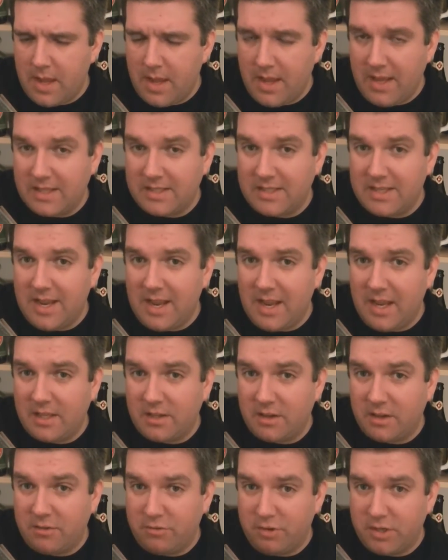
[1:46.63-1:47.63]
it's
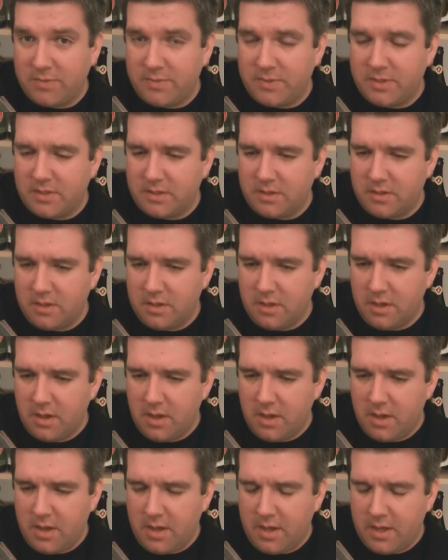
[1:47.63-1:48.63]
Christmas,
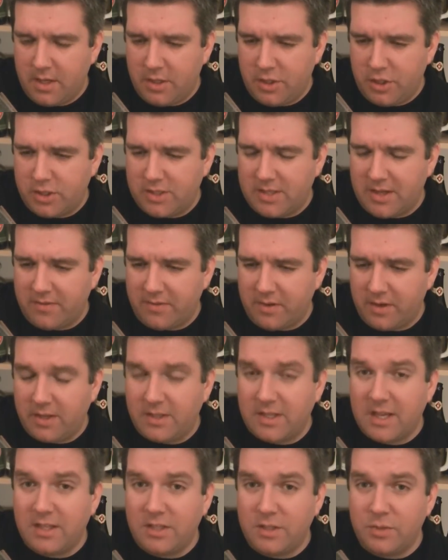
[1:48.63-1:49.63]
it's just after,
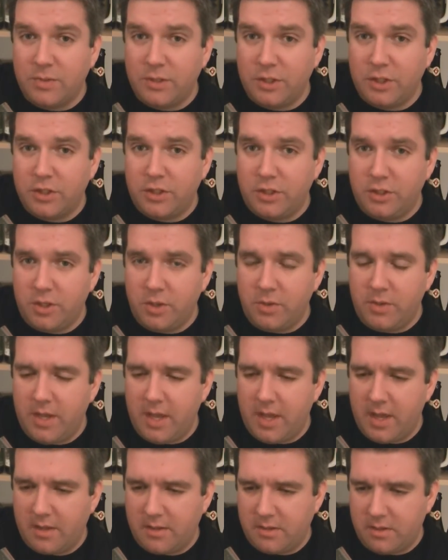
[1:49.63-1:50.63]
it's actually just New
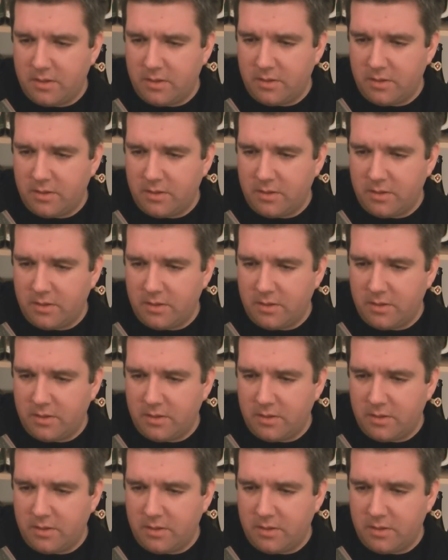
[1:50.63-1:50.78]
Year,